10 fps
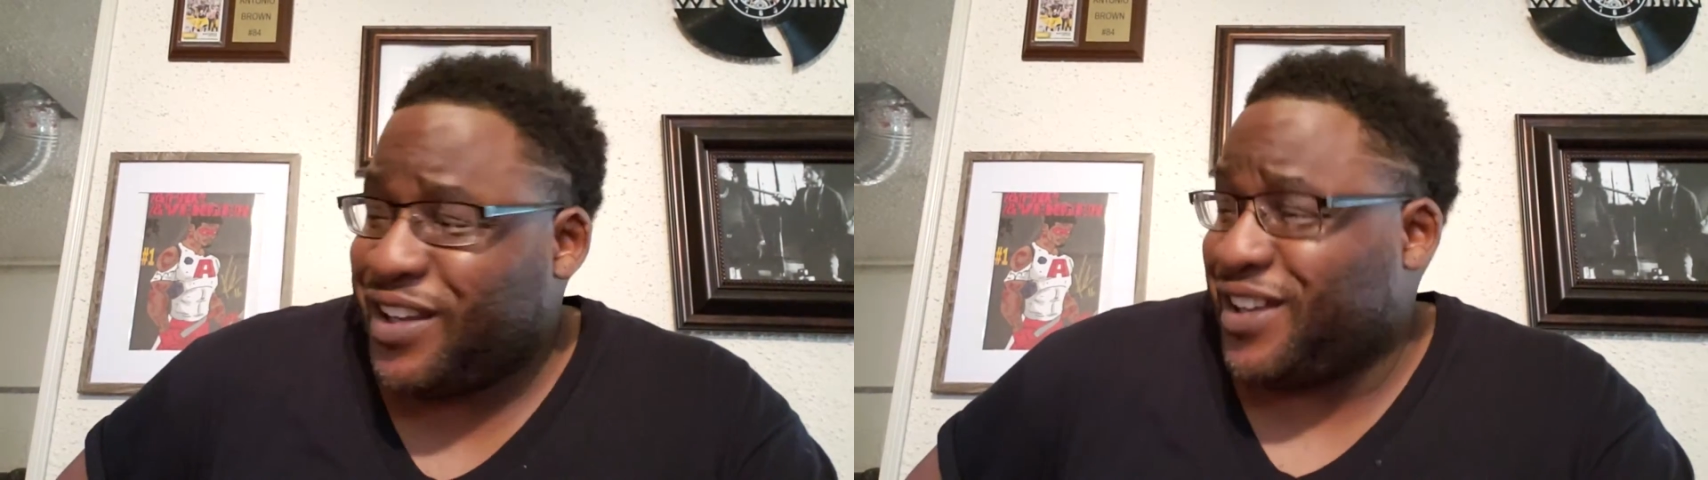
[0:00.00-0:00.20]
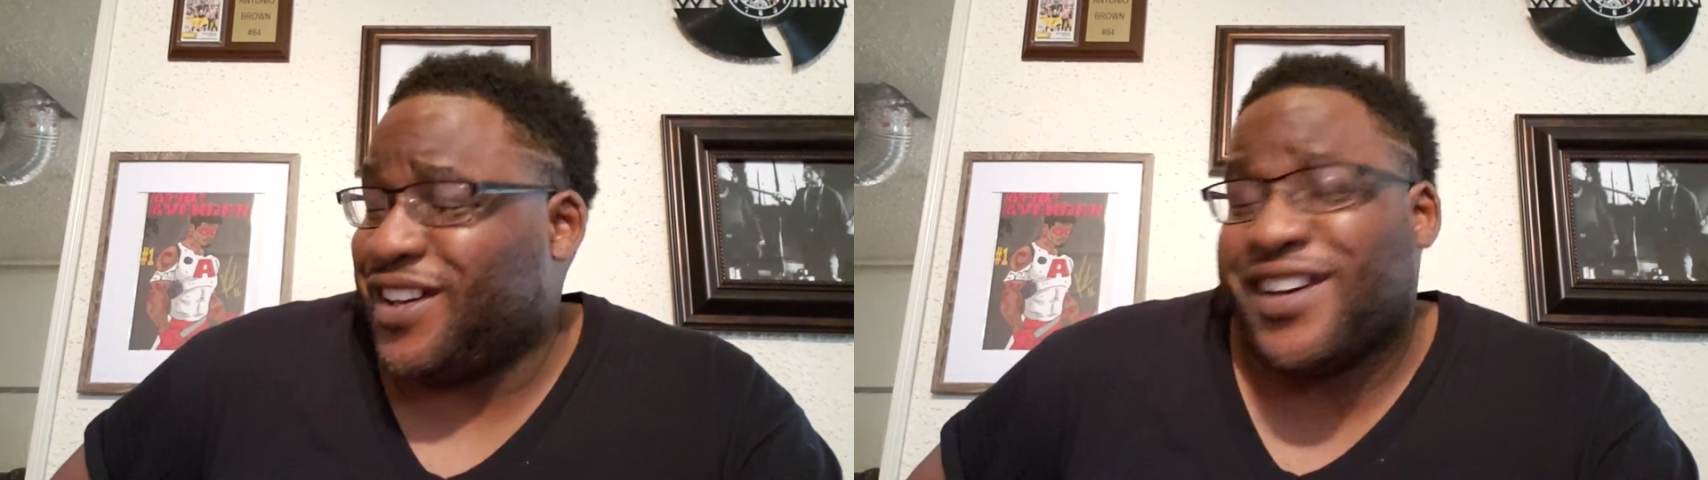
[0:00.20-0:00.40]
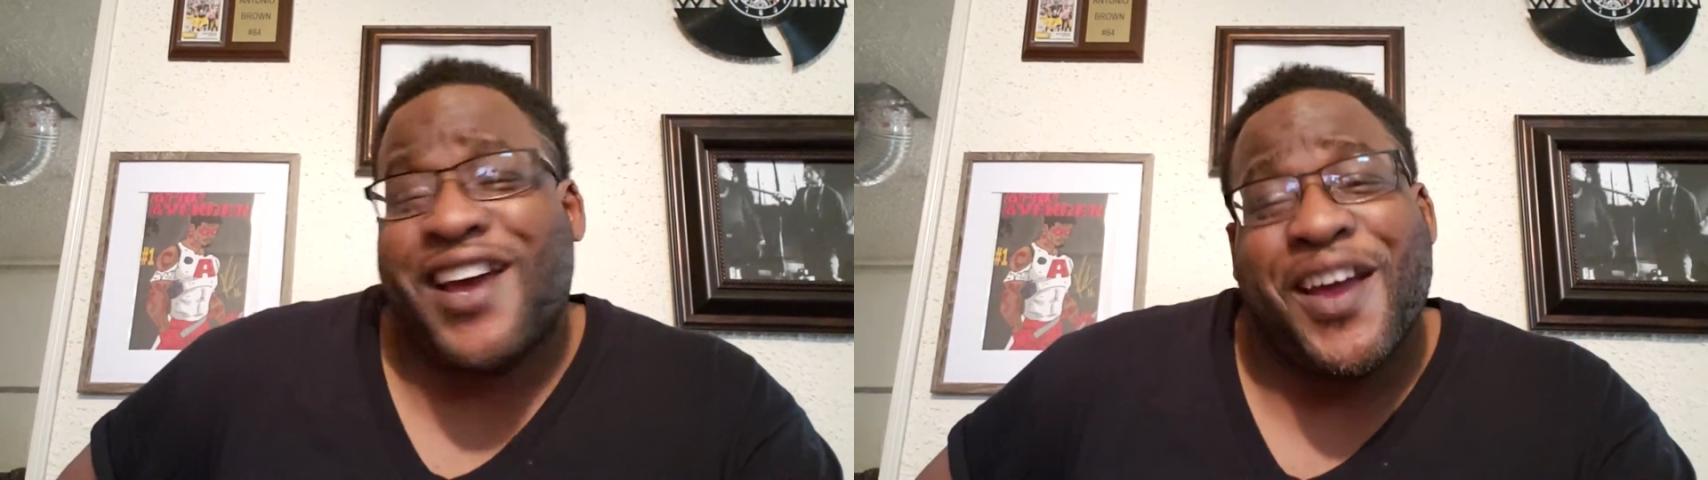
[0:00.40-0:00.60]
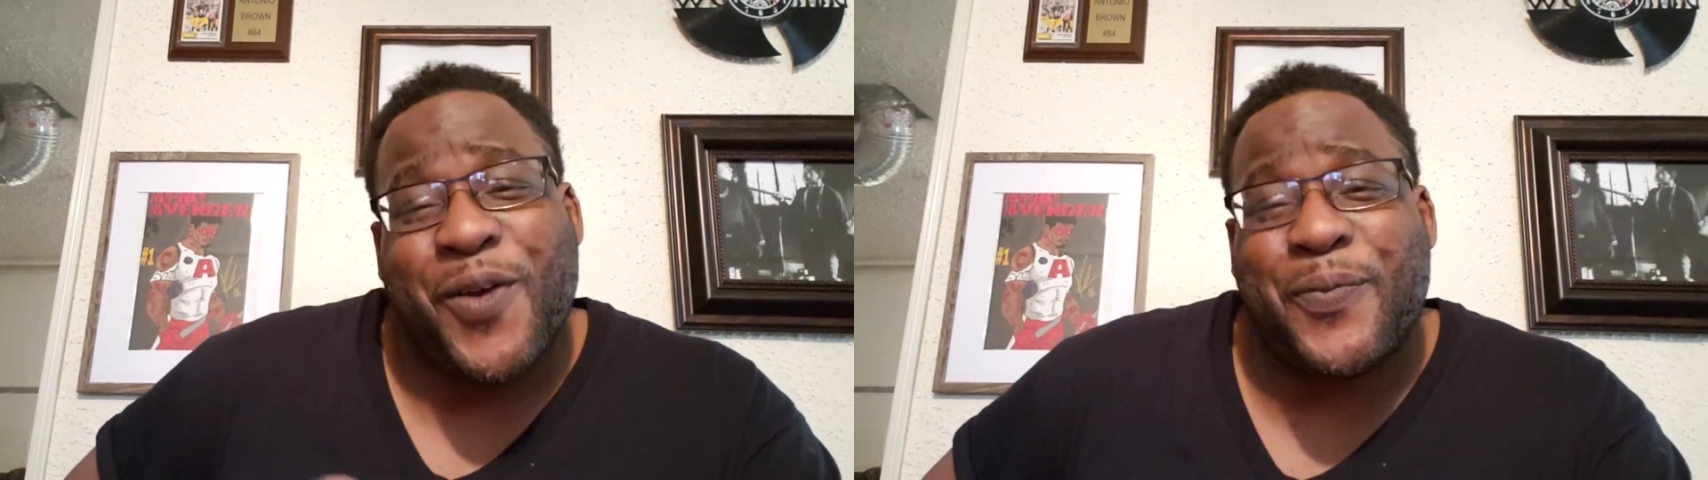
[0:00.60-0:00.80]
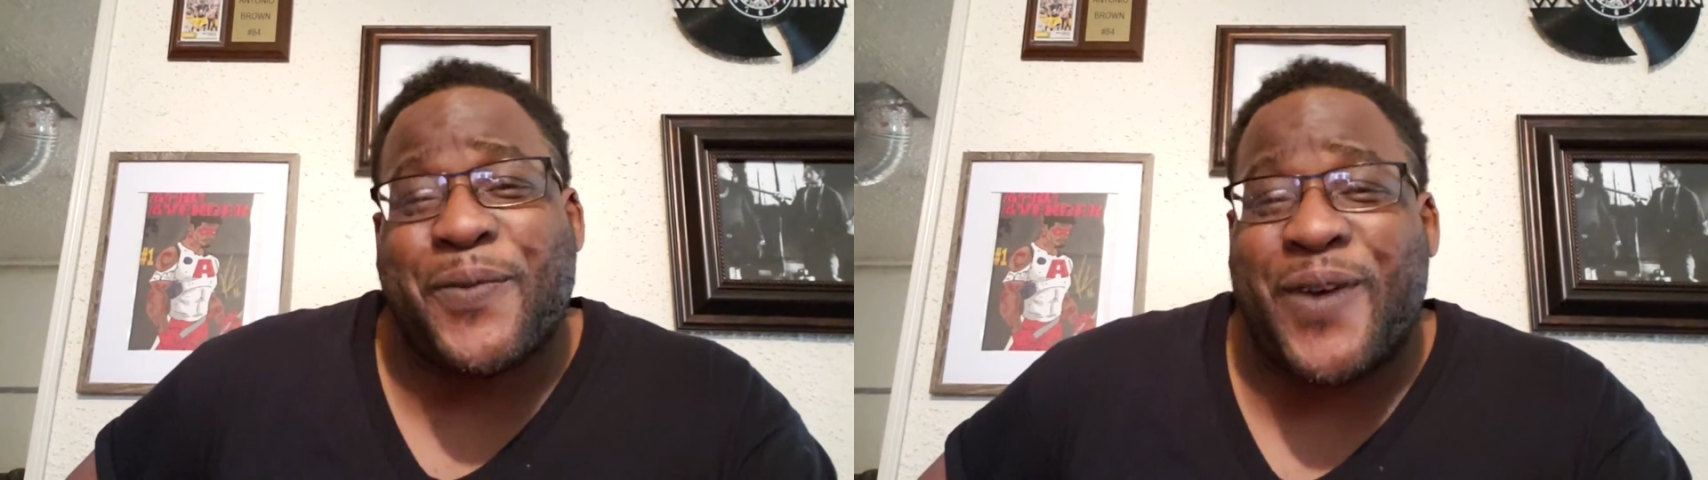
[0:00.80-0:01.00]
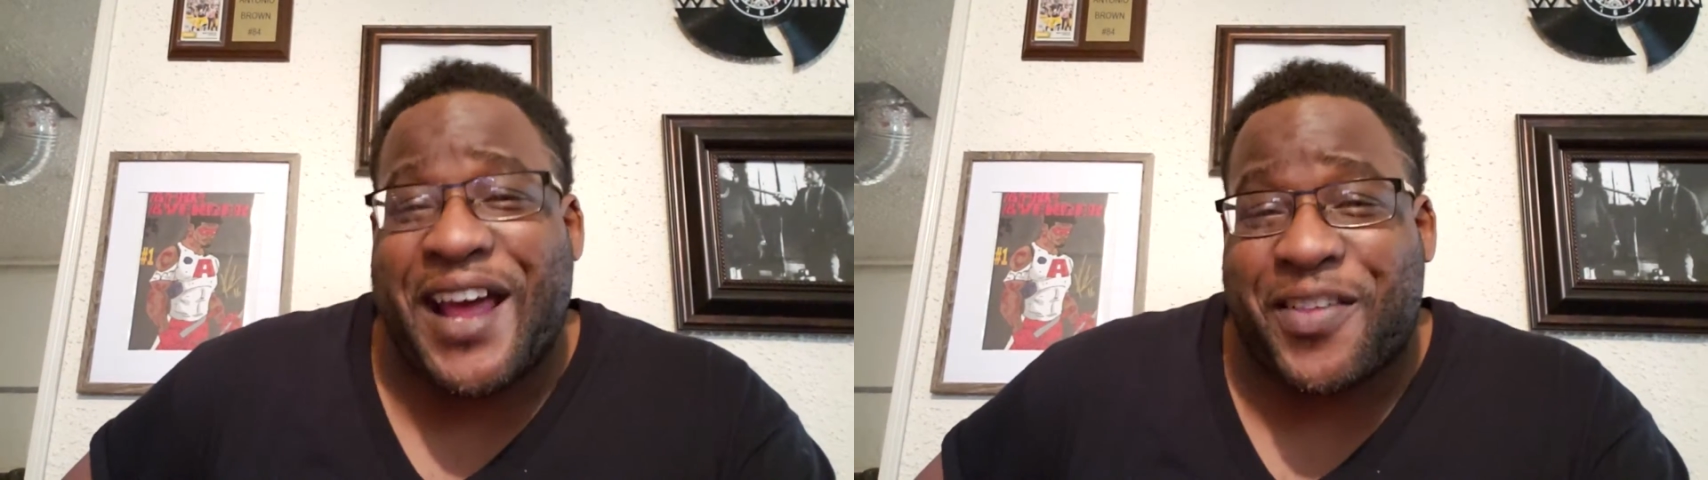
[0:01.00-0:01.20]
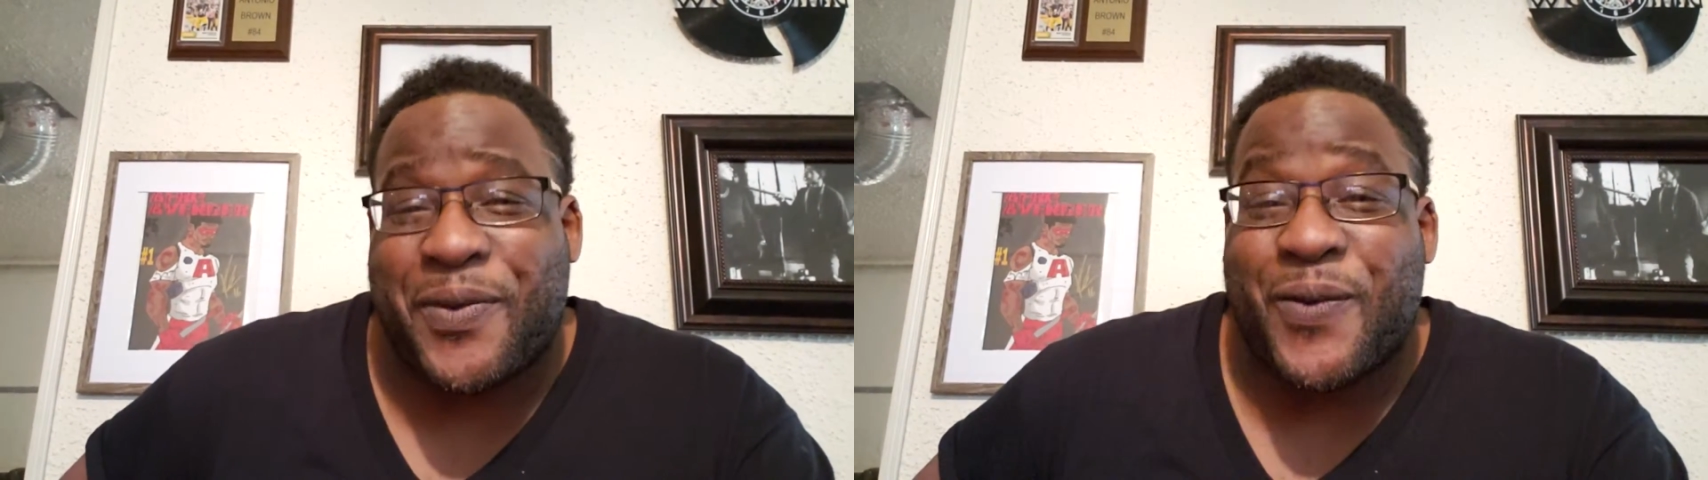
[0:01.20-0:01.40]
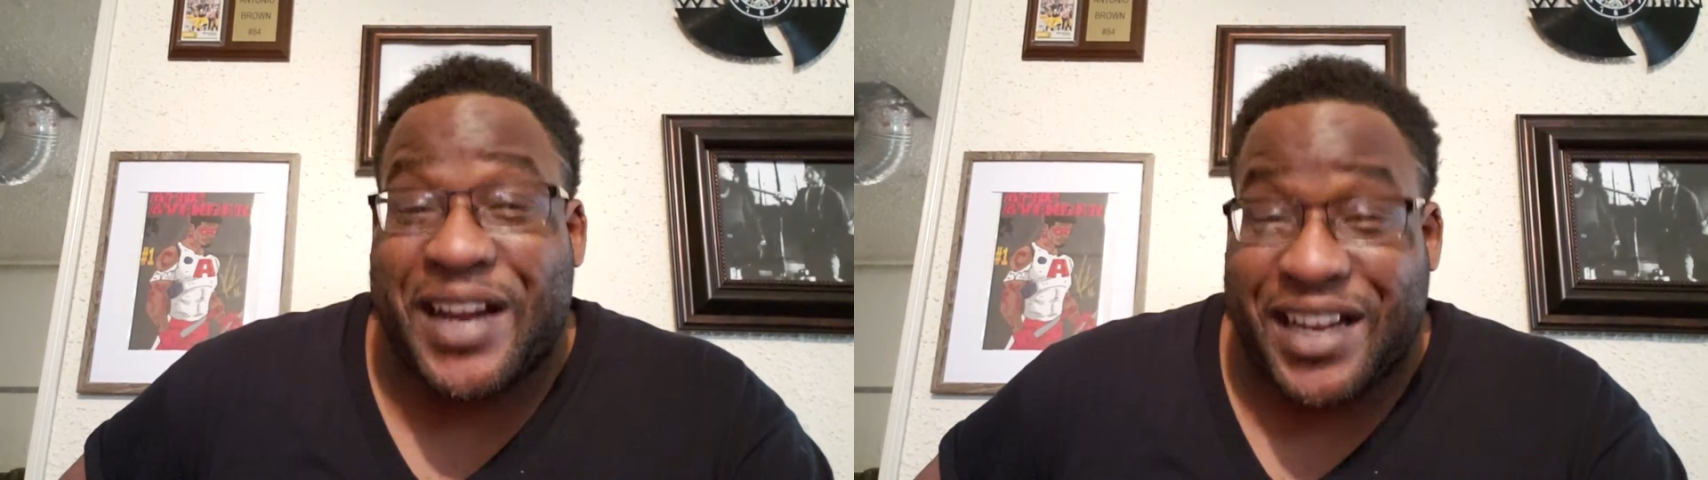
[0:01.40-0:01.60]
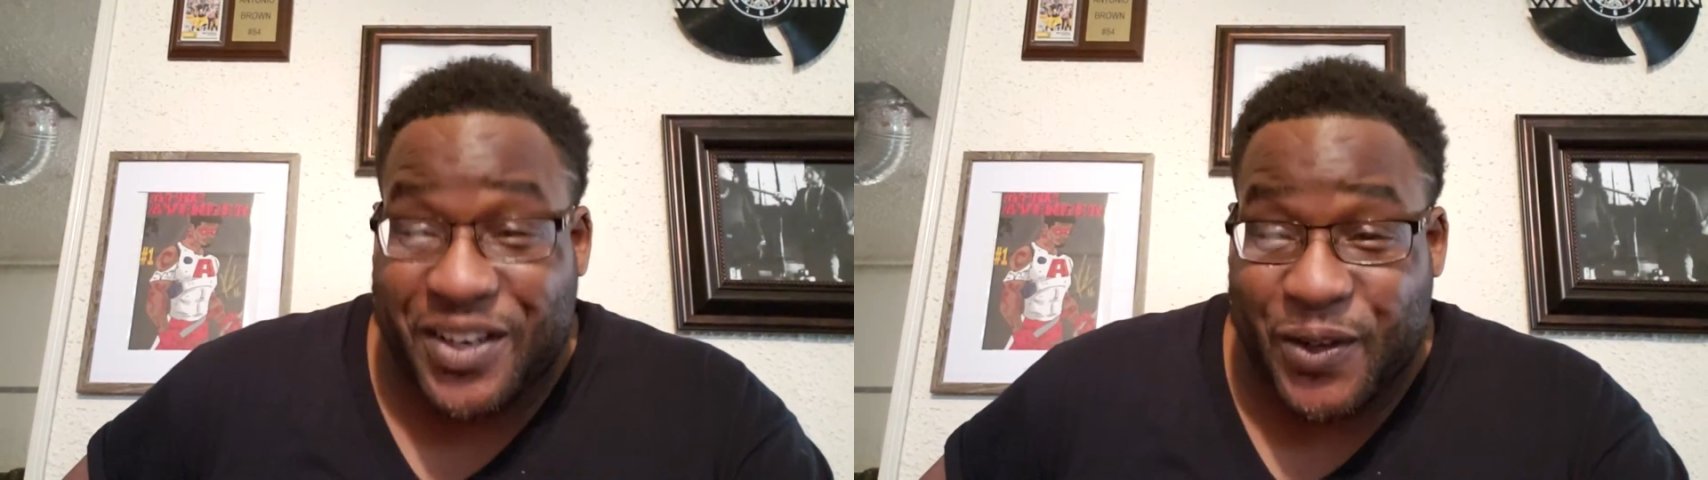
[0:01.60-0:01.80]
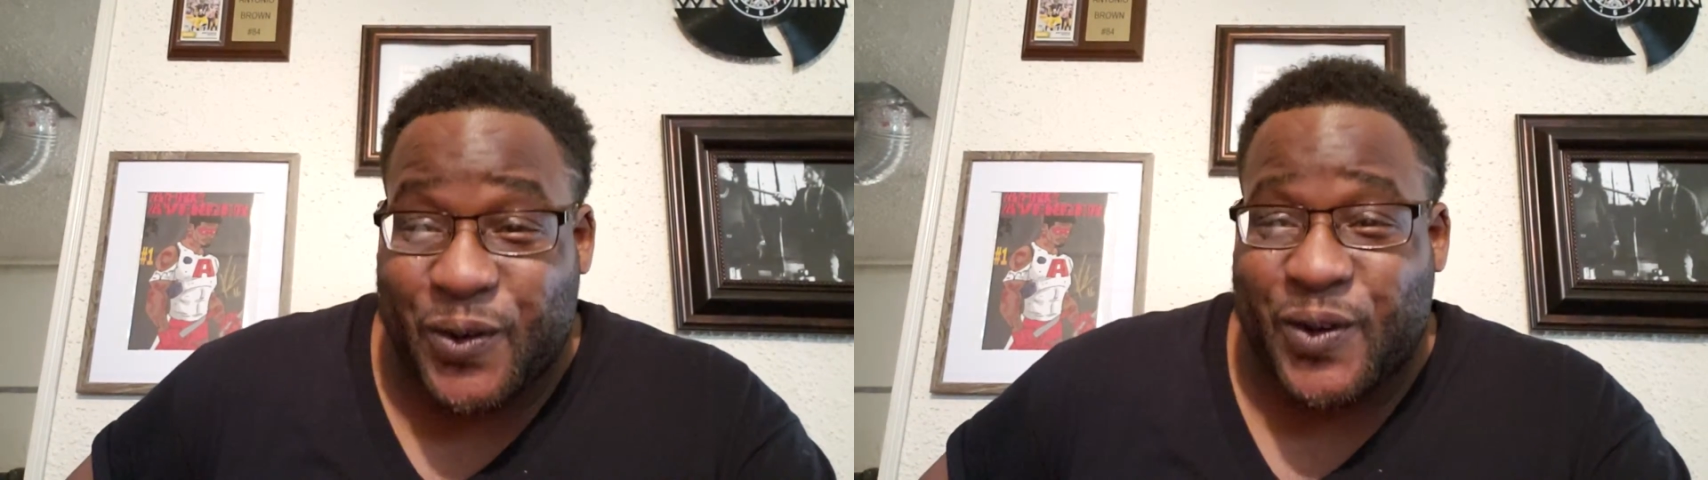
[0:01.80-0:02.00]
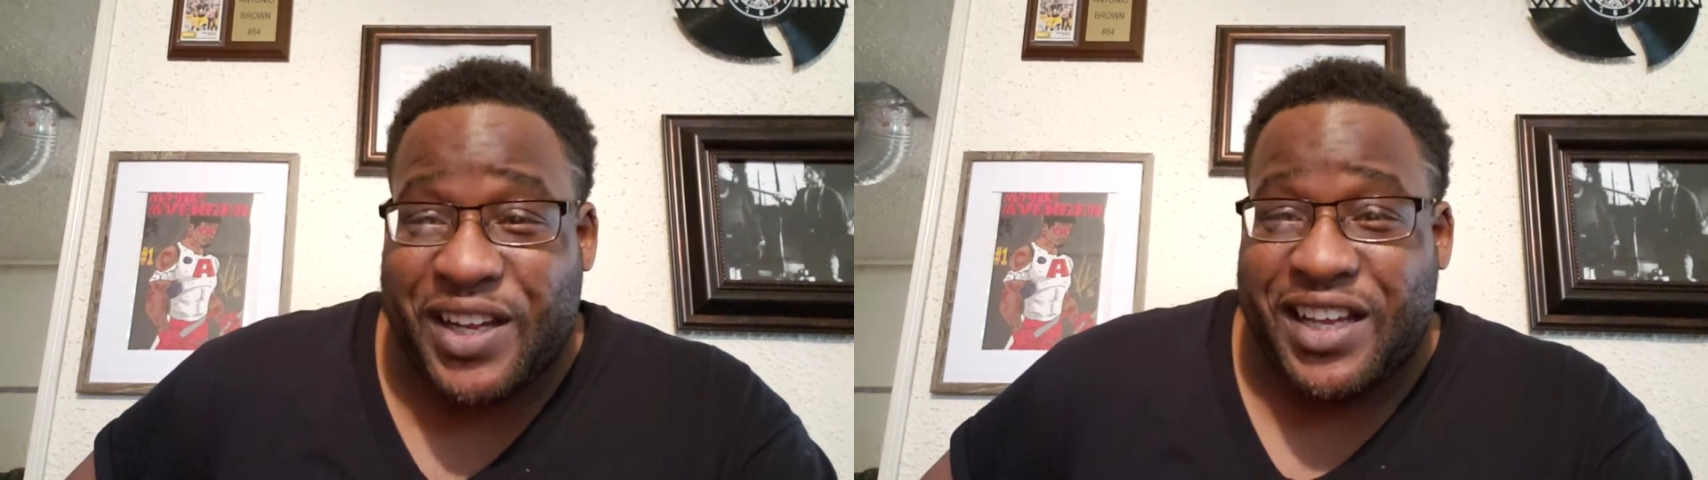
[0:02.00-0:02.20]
When people ask me what I do